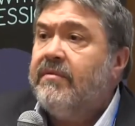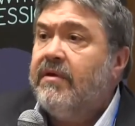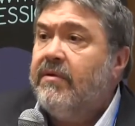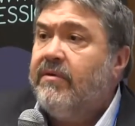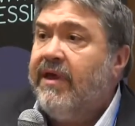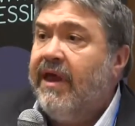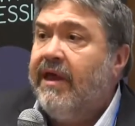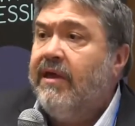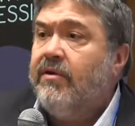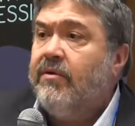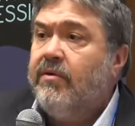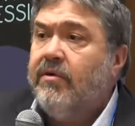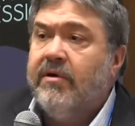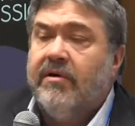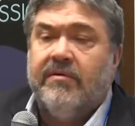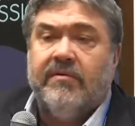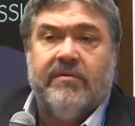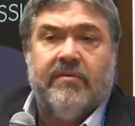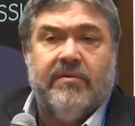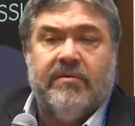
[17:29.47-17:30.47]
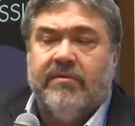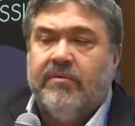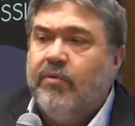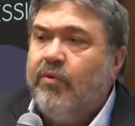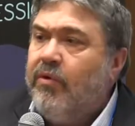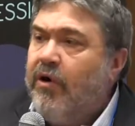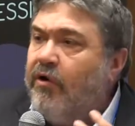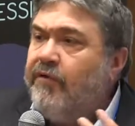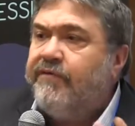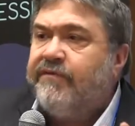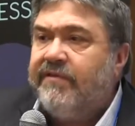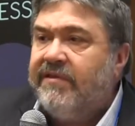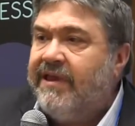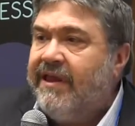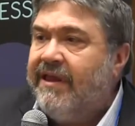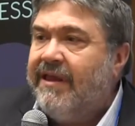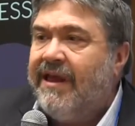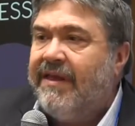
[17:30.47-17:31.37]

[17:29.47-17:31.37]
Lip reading: okay, who are woefully,